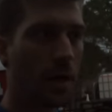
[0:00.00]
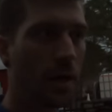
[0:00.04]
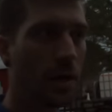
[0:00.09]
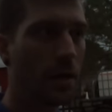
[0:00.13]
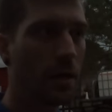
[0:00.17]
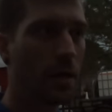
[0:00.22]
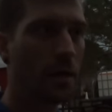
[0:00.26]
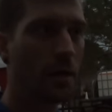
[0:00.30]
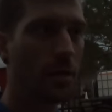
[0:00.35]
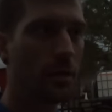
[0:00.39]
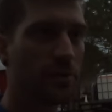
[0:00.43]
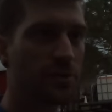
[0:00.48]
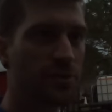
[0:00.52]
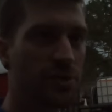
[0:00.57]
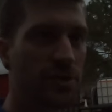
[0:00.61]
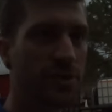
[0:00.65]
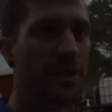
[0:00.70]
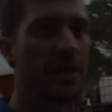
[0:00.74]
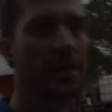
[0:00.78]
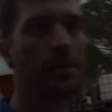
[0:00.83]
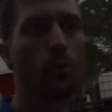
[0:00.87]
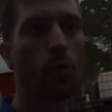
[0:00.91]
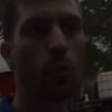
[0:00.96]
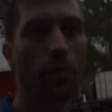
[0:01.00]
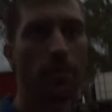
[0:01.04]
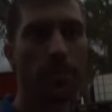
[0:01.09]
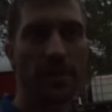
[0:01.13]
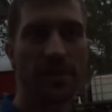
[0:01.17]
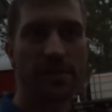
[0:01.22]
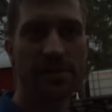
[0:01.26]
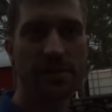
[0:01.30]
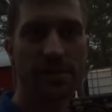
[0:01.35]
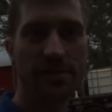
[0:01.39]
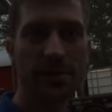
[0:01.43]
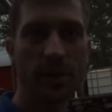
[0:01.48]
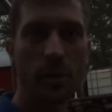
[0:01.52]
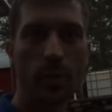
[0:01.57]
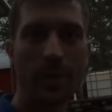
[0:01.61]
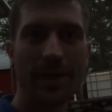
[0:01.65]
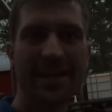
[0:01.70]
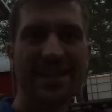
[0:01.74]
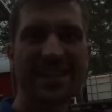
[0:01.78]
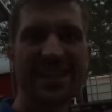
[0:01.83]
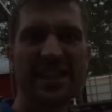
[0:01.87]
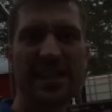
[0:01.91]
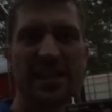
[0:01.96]
uh, to get more business. I
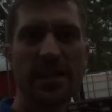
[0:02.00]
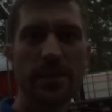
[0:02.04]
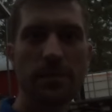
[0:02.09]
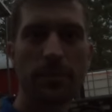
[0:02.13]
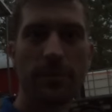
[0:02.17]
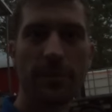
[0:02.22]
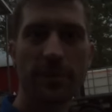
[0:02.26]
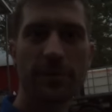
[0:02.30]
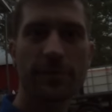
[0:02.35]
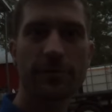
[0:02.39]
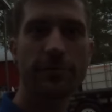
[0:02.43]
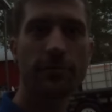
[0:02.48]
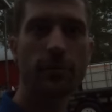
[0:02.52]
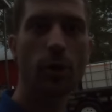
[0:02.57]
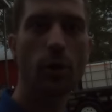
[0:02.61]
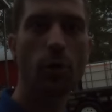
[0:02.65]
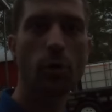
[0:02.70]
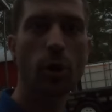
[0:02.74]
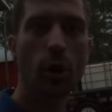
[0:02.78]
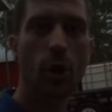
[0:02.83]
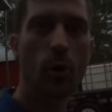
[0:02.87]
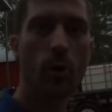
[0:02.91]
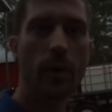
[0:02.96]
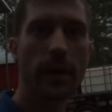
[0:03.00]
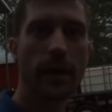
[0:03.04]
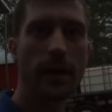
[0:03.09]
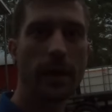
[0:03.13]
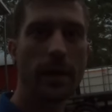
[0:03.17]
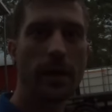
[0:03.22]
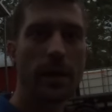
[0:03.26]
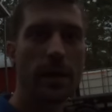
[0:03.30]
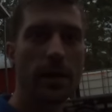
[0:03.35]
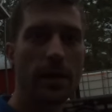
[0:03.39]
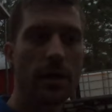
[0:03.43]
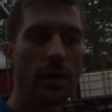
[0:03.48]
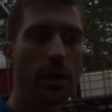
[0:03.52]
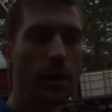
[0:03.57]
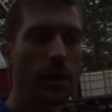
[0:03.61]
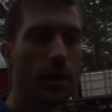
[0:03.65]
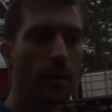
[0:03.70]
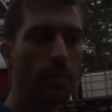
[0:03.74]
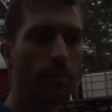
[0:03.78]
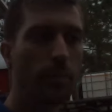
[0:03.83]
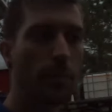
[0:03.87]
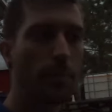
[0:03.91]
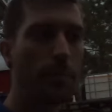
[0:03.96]
want to keep this flow going,
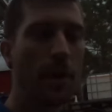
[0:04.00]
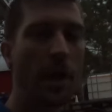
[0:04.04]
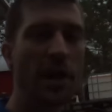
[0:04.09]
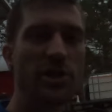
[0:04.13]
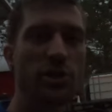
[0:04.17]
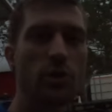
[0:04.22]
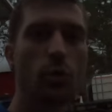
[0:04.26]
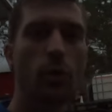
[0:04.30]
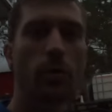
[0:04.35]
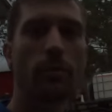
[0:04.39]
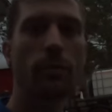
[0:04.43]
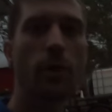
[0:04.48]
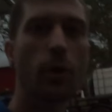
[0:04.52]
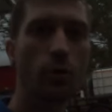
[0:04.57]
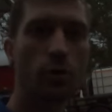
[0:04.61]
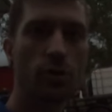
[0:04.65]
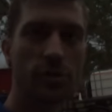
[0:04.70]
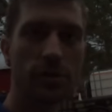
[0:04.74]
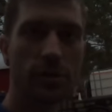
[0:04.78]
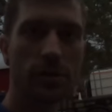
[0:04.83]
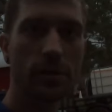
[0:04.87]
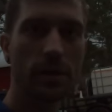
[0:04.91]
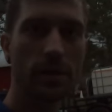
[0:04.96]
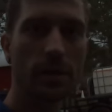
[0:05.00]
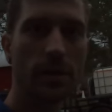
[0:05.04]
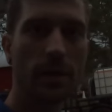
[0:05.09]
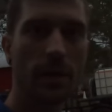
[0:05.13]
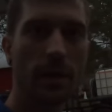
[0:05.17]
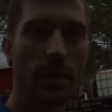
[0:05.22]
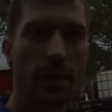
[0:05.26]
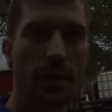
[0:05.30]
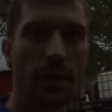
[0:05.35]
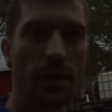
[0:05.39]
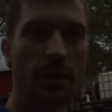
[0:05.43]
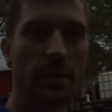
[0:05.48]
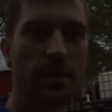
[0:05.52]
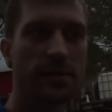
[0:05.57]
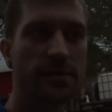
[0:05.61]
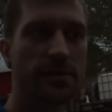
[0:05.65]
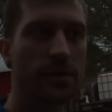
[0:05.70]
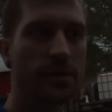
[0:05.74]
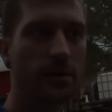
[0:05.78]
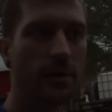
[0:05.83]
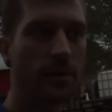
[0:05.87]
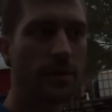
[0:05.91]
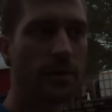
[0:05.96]
uh, perpetual motion.
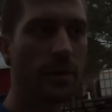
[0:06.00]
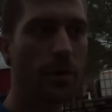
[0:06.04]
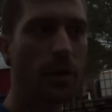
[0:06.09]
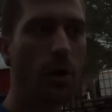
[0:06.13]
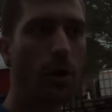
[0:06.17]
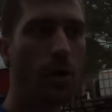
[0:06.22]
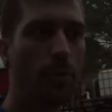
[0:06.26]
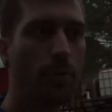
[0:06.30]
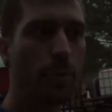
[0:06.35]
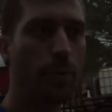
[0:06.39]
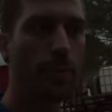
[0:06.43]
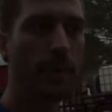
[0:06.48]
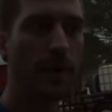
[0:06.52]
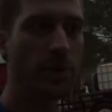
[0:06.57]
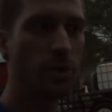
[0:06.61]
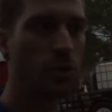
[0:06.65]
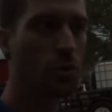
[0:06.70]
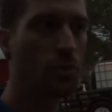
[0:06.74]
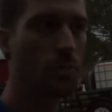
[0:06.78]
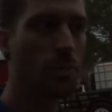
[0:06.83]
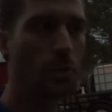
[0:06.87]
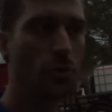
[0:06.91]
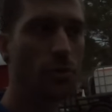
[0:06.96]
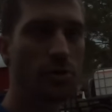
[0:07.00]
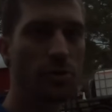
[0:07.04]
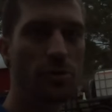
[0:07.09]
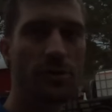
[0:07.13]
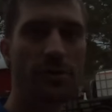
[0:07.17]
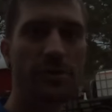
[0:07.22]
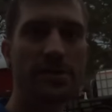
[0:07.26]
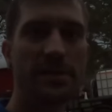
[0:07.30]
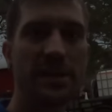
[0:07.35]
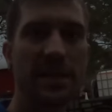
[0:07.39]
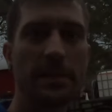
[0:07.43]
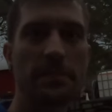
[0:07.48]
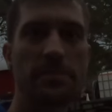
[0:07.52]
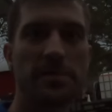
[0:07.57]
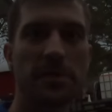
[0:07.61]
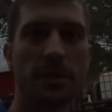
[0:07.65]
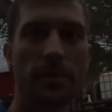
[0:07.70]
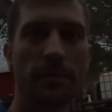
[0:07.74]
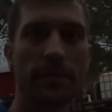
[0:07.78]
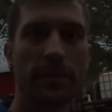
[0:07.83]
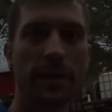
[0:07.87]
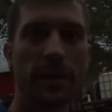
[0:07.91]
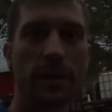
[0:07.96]
It's uh, the law of perpetual motion. You just keep
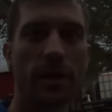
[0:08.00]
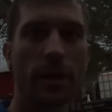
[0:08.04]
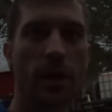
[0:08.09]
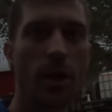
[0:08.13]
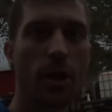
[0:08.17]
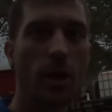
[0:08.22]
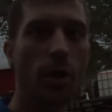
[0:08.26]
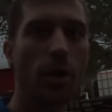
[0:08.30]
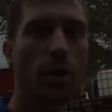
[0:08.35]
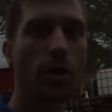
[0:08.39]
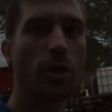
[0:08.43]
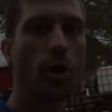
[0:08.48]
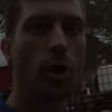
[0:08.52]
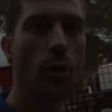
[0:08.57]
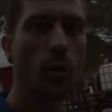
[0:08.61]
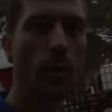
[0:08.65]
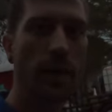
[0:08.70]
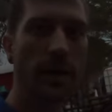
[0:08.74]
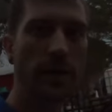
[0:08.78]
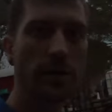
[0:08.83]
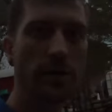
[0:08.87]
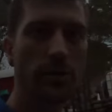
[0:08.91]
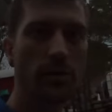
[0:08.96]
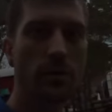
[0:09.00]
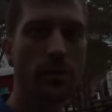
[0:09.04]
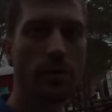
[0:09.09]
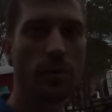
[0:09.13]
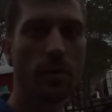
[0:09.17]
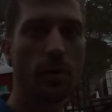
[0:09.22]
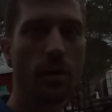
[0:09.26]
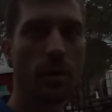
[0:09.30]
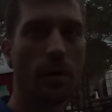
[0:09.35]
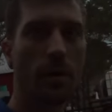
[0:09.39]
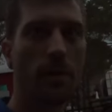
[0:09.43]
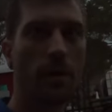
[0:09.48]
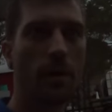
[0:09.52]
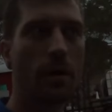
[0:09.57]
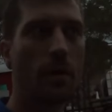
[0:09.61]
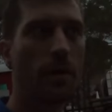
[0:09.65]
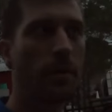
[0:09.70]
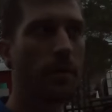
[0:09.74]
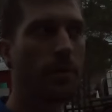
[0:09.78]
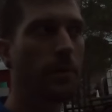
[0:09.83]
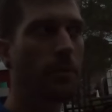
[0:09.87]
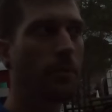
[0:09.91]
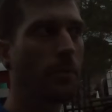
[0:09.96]
something going. You, you
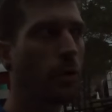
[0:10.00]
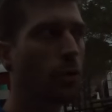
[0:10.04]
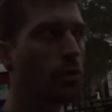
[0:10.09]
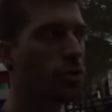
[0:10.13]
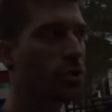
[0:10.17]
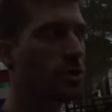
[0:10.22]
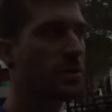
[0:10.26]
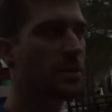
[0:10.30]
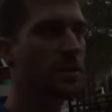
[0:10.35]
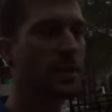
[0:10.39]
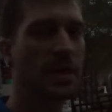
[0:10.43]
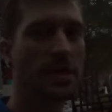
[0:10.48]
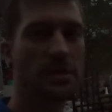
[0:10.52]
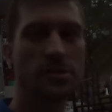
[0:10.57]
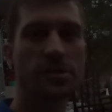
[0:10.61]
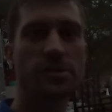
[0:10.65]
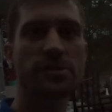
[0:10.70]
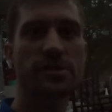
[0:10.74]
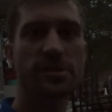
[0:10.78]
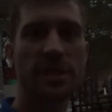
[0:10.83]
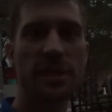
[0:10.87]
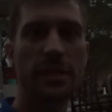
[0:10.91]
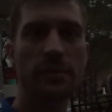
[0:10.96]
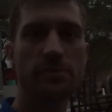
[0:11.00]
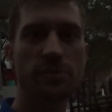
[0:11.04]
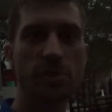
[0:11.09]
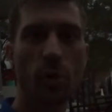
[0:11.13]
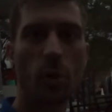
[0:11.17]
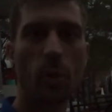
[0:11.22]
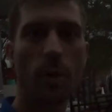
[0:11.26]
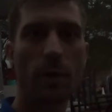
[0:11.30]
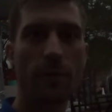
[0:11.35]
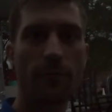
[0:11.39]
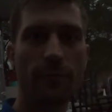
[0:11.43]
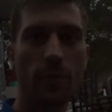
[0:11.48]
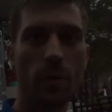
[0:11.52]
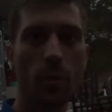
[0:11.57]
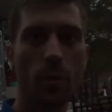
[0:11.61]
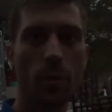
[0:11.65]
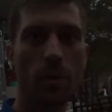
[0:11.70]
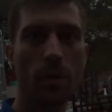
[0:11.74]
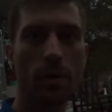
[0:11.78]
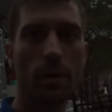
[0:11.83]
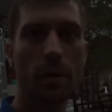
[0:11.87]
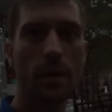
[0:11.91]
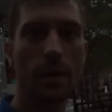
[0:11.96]
uh, the motion that just keeps going
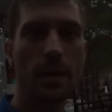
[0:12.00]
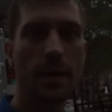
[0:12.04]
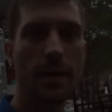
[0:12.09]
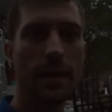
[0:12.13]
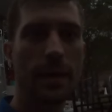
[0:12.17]
forward